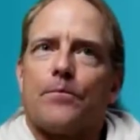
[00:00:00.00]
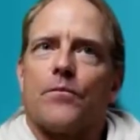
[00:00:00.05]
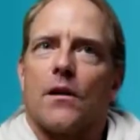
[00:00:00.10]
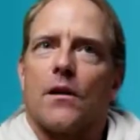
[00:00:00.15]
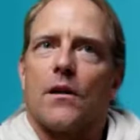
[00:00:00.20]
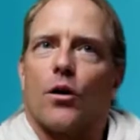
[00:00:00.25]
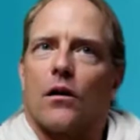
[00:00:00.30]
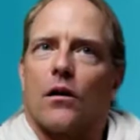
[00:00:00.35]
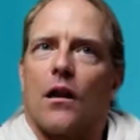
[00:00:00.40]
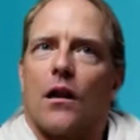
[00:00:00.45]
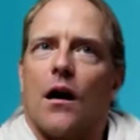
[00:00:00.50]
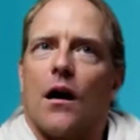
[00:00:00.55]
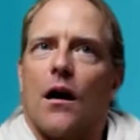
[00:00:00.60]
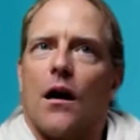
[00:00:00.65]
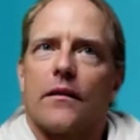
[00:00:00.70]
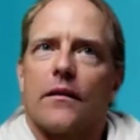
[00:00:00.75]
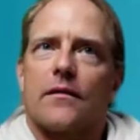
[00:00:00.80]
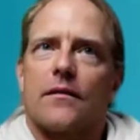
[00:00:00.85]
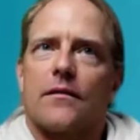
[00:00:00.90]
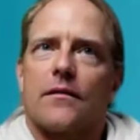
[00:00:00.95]
your
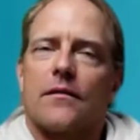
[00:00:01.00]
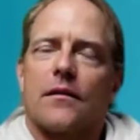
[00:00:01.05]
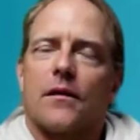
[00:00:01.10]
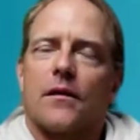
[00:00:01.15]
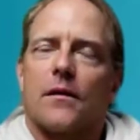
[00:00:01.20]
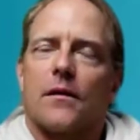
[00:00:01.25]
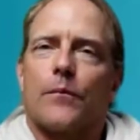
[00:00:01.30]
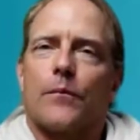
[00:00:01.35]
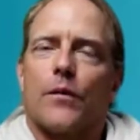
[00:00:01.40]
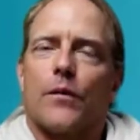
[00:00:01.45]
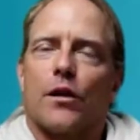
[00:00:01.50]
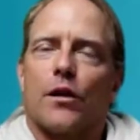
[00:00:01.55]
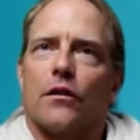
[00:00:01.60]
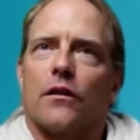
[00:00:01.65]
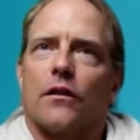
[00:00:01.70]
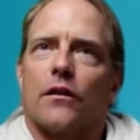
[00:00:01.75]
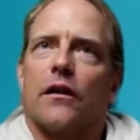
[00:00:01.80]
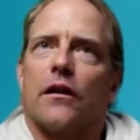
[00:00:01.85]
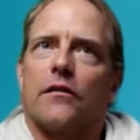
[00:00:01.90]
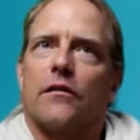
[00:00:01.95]
clients, you know,
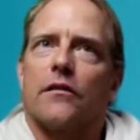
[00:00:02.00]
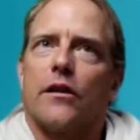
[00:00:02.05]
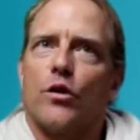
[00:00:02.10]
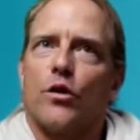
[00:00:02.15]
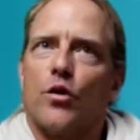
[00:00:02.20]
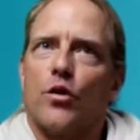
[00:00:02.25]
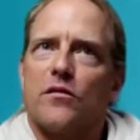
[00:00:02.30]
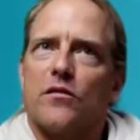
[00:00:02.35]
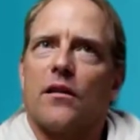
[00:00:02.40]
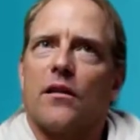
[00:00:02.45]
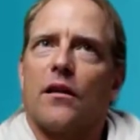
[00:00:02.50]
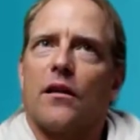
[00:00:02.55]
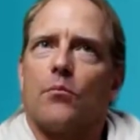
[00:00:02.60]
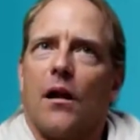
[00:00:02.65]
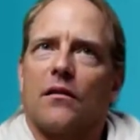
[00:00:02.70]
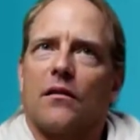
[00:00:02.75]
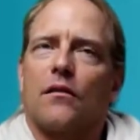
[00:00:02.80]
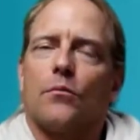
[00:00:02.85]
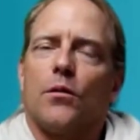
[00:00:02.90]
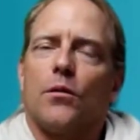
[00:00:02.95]
they're using
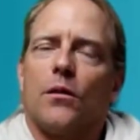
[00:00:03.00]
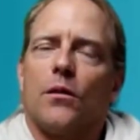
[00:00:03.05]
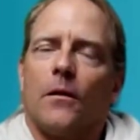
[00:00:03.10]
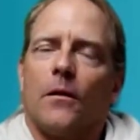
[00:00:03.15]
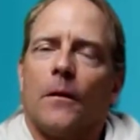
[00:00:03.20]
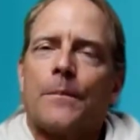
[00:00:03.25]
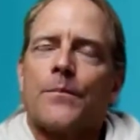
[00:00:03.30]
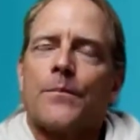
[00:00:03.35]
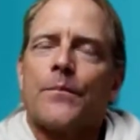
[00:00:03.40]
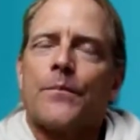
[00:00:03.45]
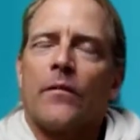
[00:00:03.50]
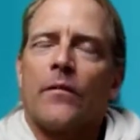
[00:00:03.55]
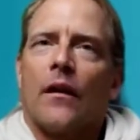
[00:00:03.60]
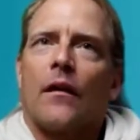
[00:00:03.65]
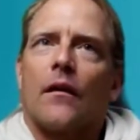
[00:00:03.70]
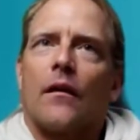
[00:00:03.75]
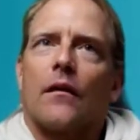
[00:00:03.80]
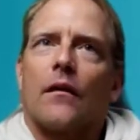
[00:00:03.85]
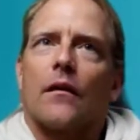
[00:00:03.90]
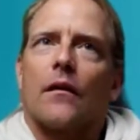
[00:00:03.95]
multiple
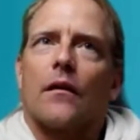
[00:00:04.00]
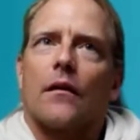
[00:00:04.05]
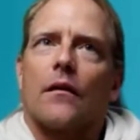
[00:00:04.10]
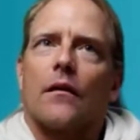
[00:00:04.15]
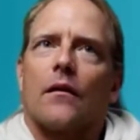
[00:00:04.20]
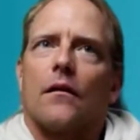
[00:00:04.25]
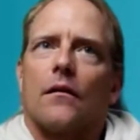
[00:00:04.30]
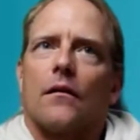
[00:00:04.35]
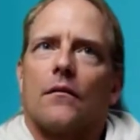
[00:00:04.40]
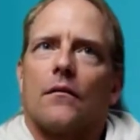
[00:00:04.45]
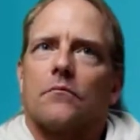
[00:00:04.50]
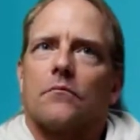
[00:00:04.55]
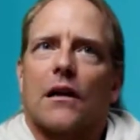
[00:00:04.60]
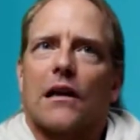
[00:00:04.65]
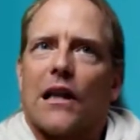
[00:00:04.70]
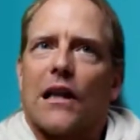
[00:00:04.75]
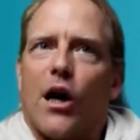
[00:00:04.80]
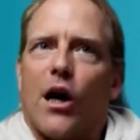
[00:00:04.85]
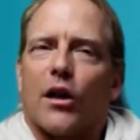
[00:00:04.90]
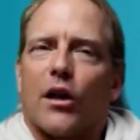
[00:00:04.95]

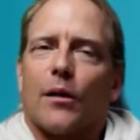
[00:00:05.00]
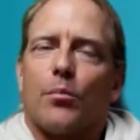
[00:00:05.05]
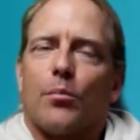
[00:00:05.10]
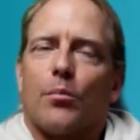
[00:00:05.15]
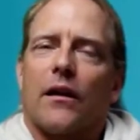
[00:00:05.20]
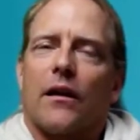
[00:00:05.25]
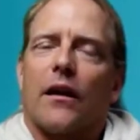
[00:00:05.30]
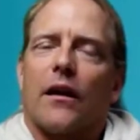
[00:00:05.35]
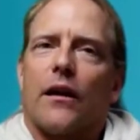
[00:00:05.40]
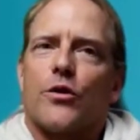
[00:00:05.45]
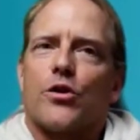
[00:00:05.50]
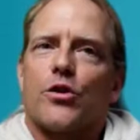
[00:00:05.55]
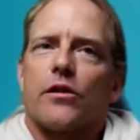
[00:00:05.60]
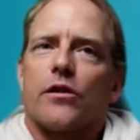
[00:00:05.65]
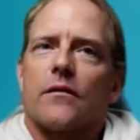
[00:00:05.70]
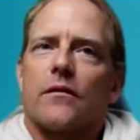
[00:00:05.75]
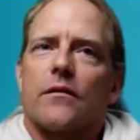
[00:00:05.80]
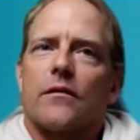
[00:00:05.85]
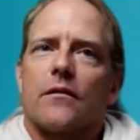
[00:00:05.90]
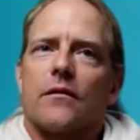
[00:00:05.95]
cloud
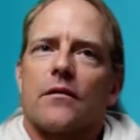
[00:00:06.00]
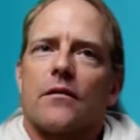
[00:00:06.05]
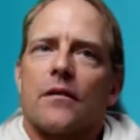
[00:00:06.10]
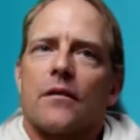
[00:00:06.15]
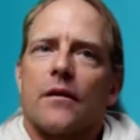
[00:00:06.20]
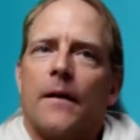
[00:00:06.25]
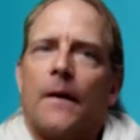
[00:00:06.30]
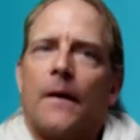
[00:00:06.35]
applications.